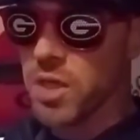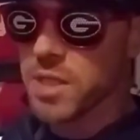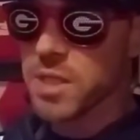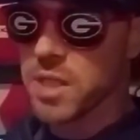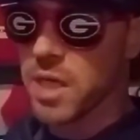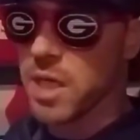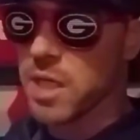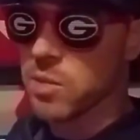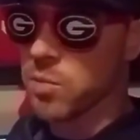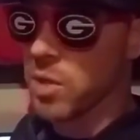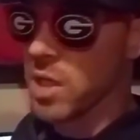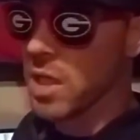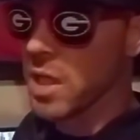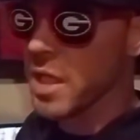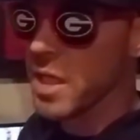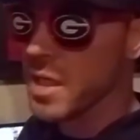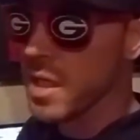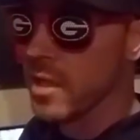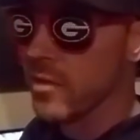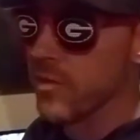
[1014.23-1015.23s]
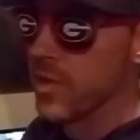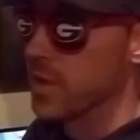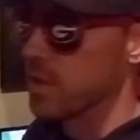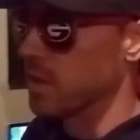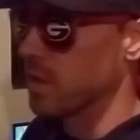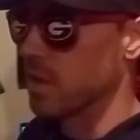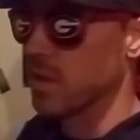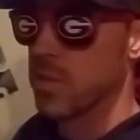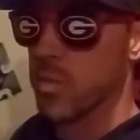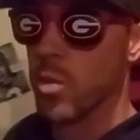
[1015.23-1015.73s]
these teams with elite
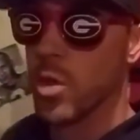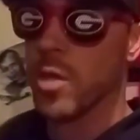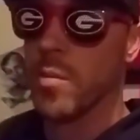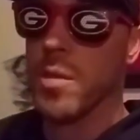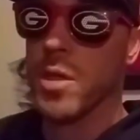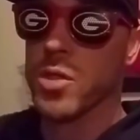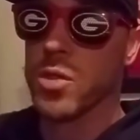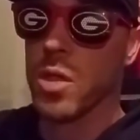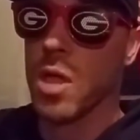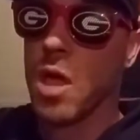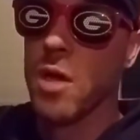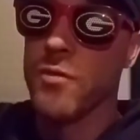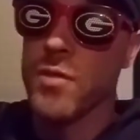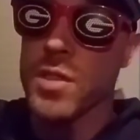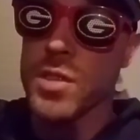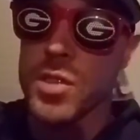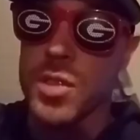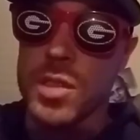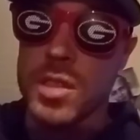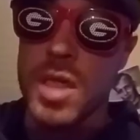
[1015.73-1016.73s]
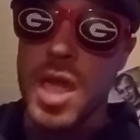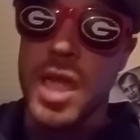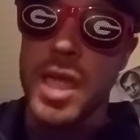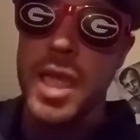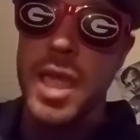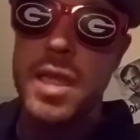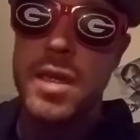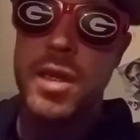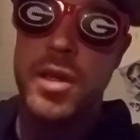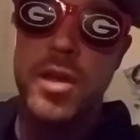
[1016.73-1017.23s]
defenses because one-dimensional offense just
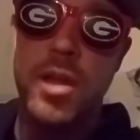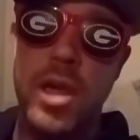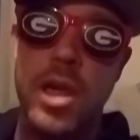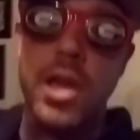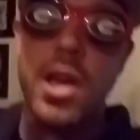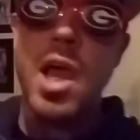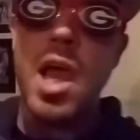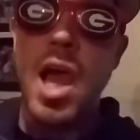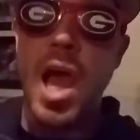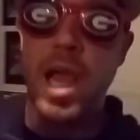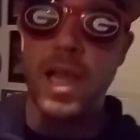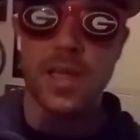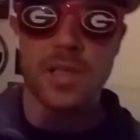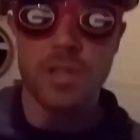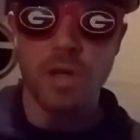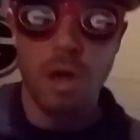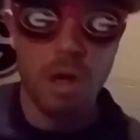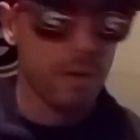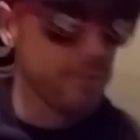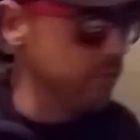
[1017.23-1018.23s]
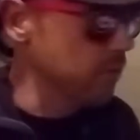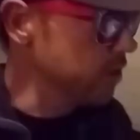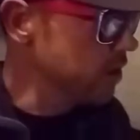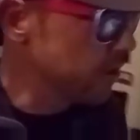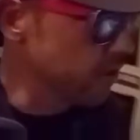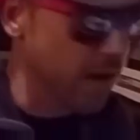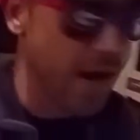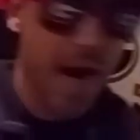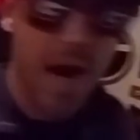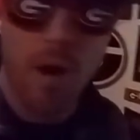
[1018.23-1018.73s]
not getting it done. I could talk for
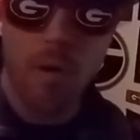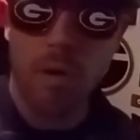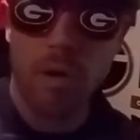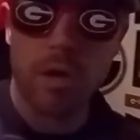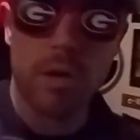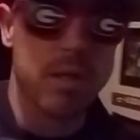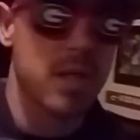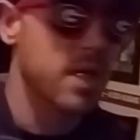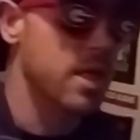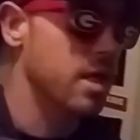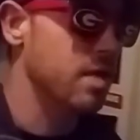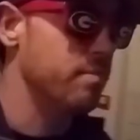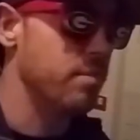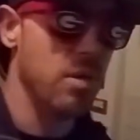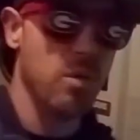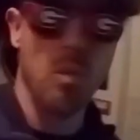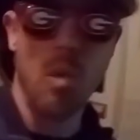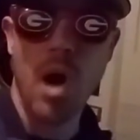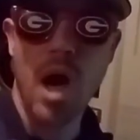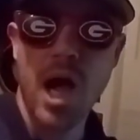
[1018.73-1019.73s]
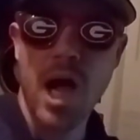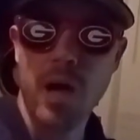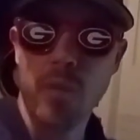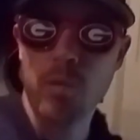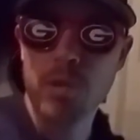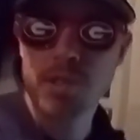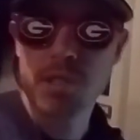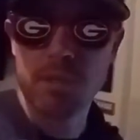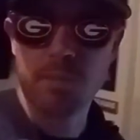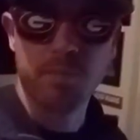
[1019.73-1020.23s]
another hour, uh, but why?
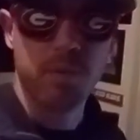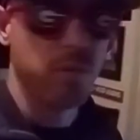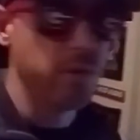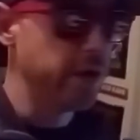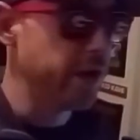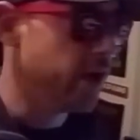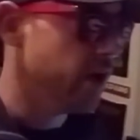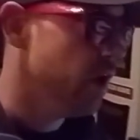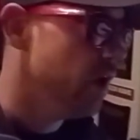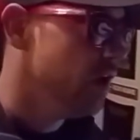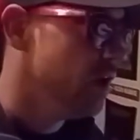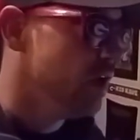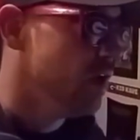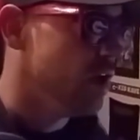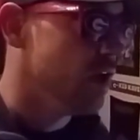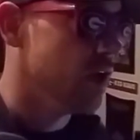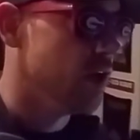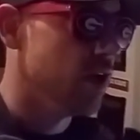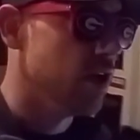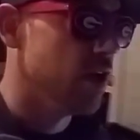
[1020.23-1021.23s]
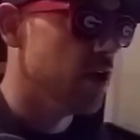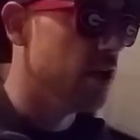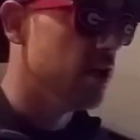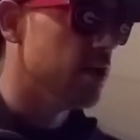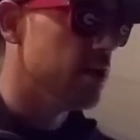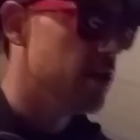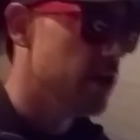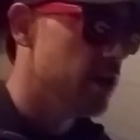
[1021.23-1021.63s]
What's the point? Uh,